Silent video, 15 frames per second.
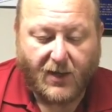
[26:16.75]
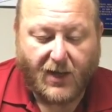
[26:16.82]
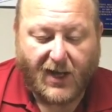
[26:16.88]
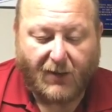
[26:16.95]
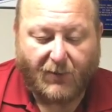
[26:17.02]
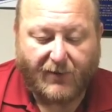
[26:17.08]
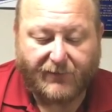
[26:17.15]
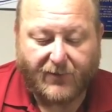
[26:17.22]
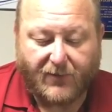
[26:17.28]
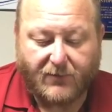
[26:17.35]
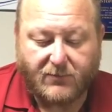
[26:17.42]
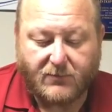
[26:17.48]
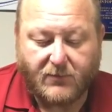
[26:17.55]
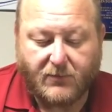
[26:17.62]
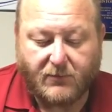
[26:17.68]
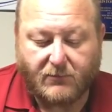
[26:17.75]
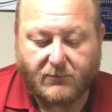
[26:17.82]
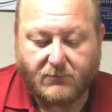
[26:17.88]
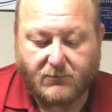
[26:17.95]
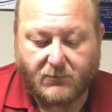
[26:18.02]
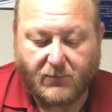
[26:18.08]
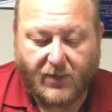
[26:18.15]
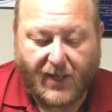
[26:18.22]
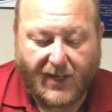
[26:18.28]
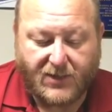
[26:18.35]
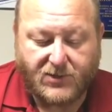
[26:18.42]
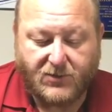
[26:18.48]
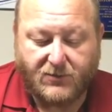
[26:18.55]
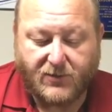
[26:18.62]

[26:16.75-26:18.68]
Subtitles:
However, not due